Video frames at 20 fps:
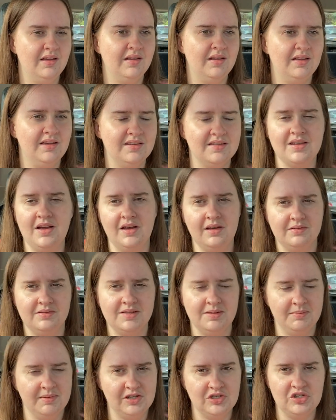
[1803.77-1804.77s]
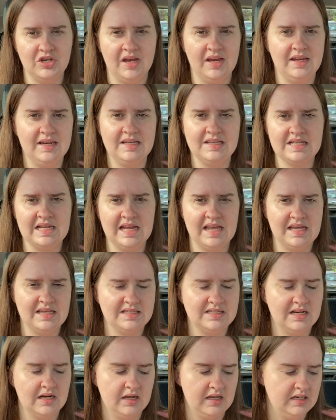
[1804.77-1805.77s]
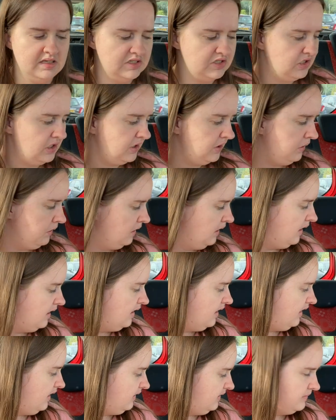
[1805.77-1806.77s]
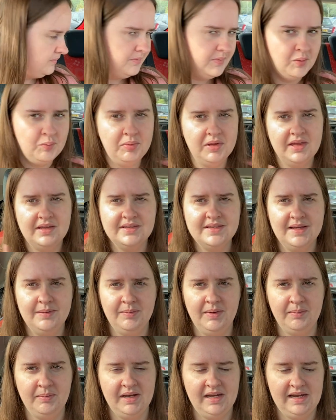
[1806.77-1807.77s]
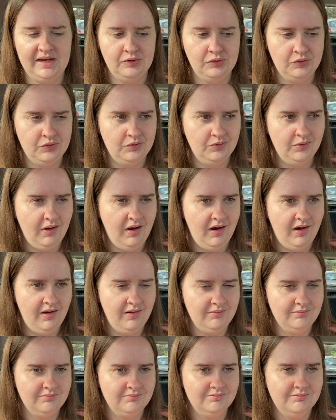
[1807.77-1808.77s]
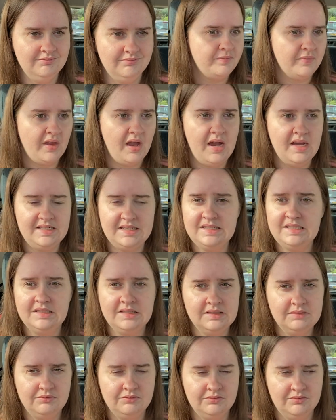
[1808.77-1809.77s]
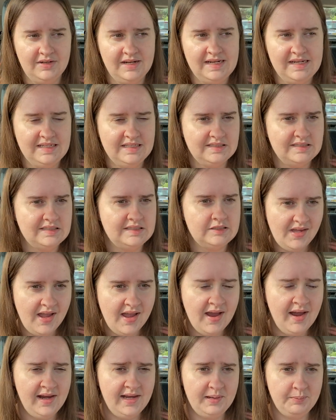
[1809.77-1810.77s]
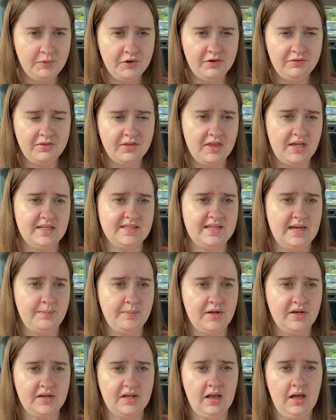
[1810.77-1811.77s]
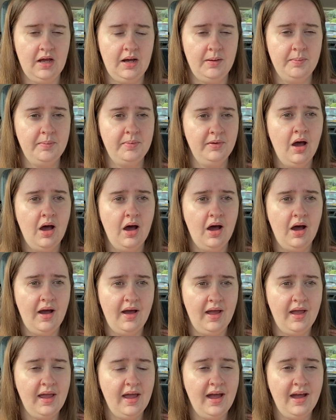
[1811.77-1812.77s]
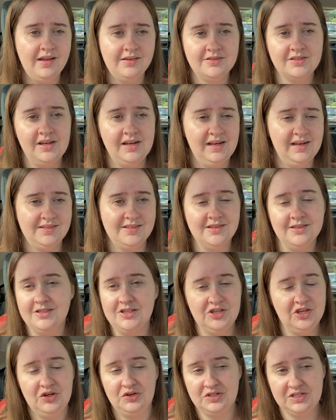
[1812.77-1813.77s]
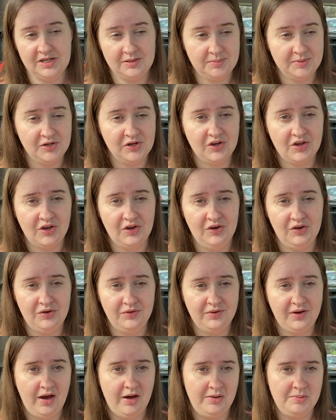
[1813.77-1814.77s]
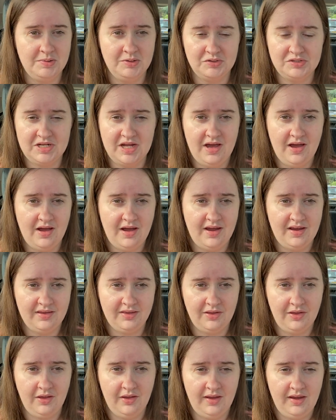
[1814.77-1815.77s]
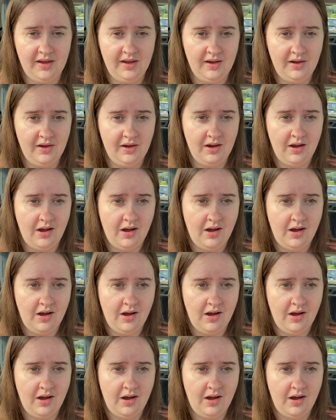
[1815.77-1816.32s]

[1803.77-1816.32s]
It's kind of something she can easily get stuck into. But that's like my mini haul. I didn't read any more of the Thursday Murder Club. I actually listened to the audiobook of Harry Potter and the